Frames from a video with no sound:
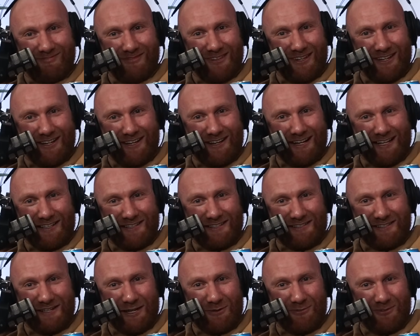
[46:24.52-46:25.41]
I had a
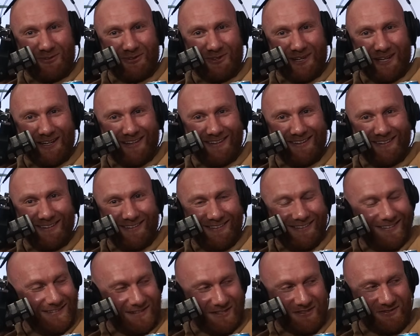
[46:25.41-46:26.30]
terrible night. I
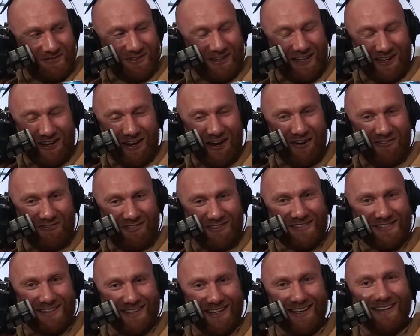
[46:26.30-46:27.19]
was just very
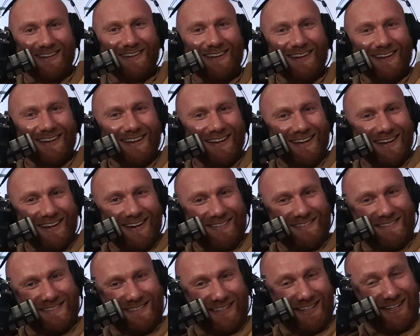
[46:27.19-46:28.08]
nervous. Eh? I
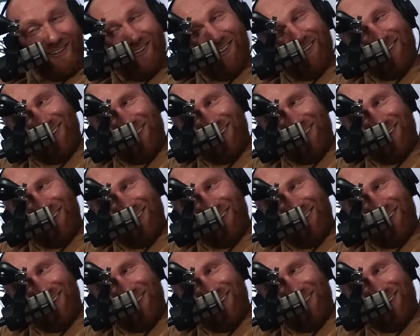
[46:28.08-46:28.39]
was just like,